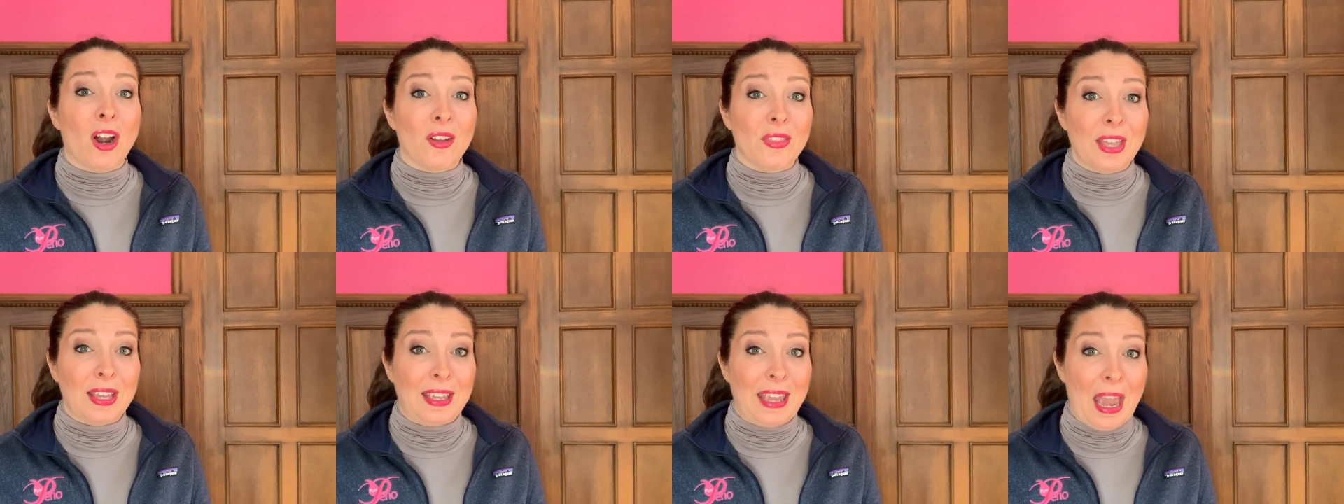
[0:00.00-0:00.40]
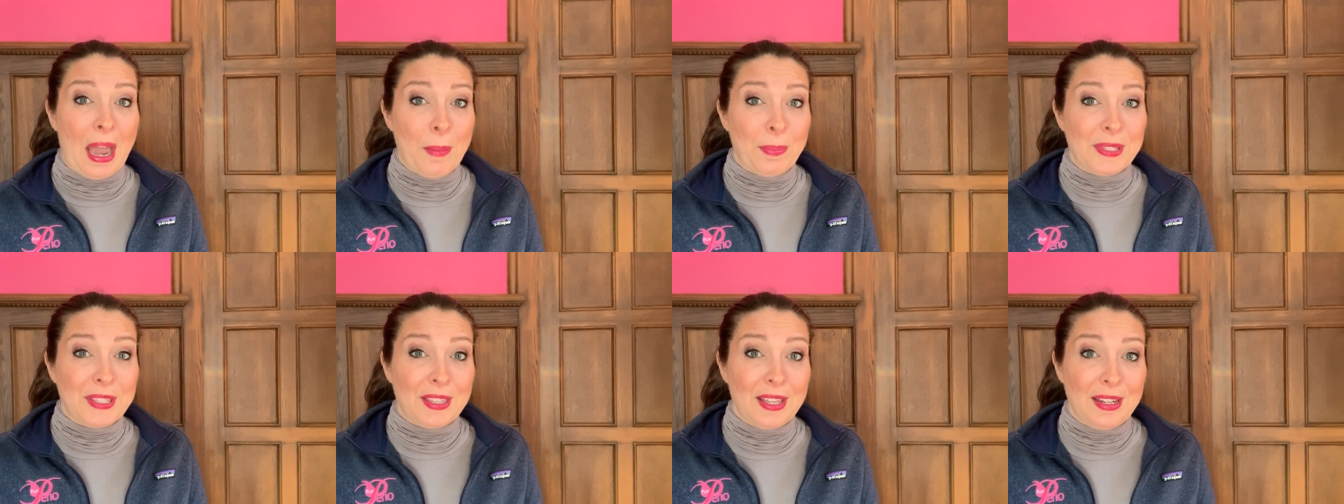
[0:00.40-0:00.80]
Are the
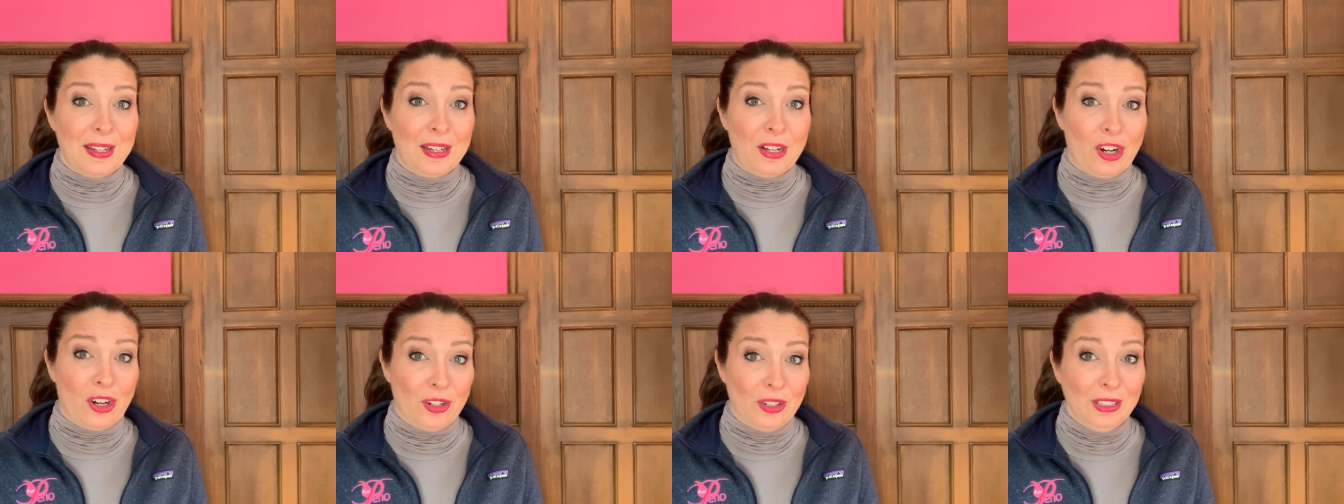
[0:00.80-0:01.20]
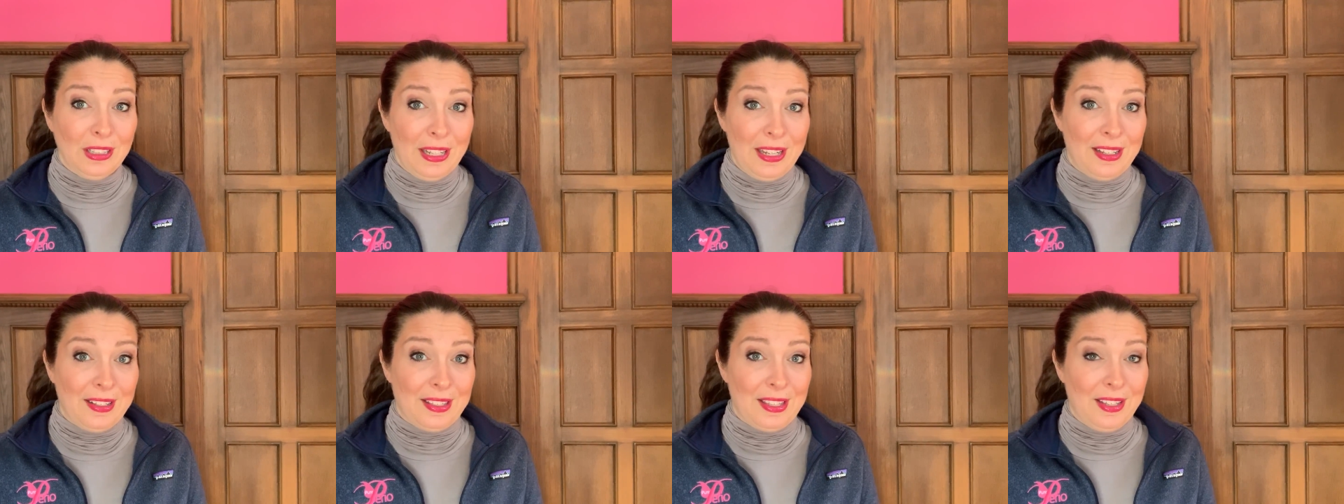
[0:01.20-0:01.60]
gaps that
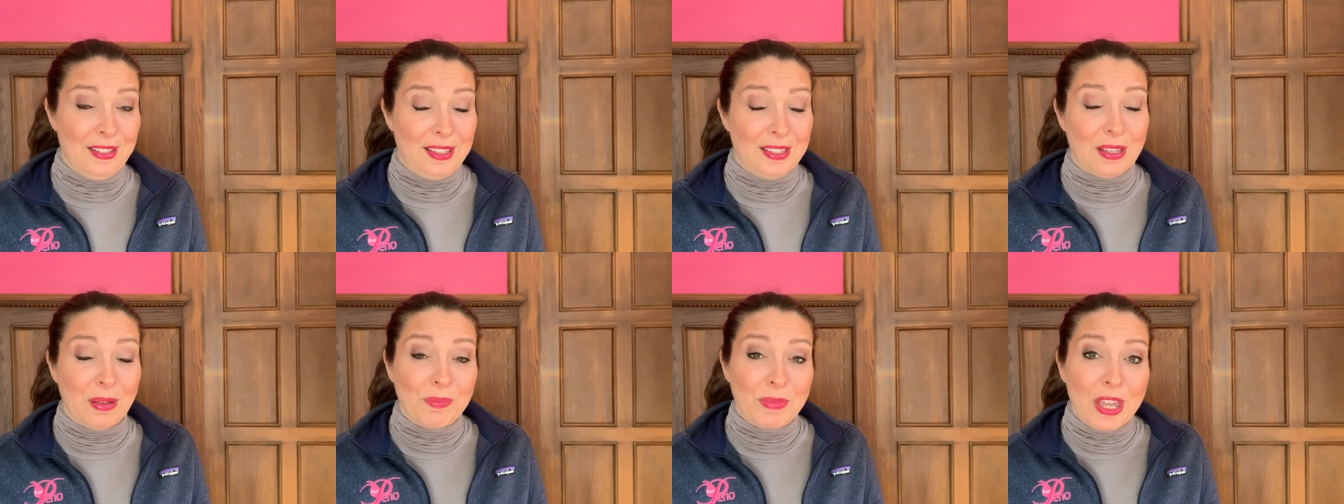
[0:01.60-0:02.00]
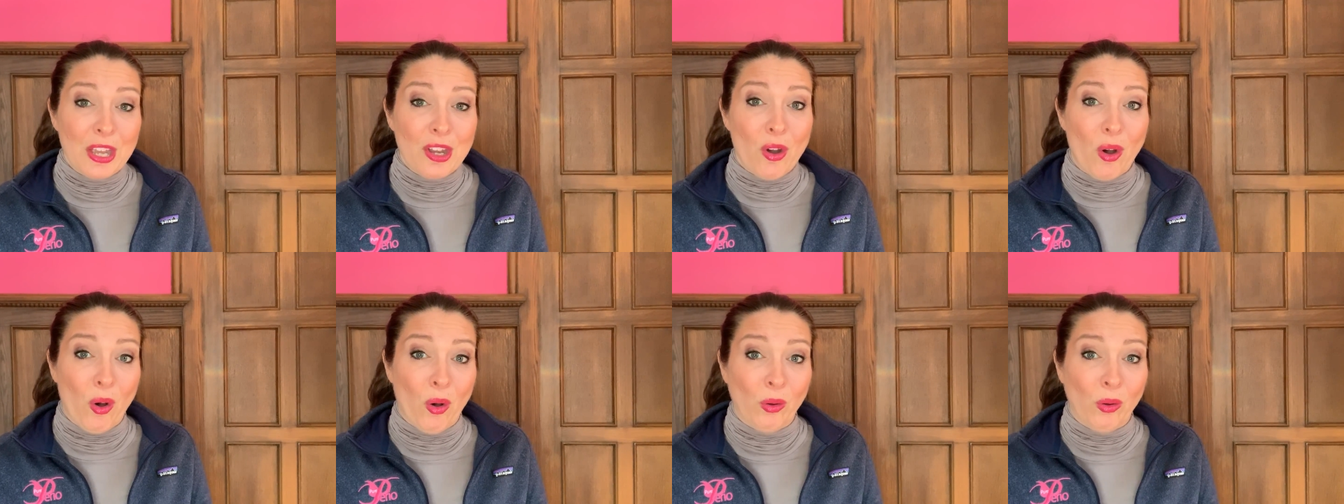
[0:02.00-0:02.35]
currently exist something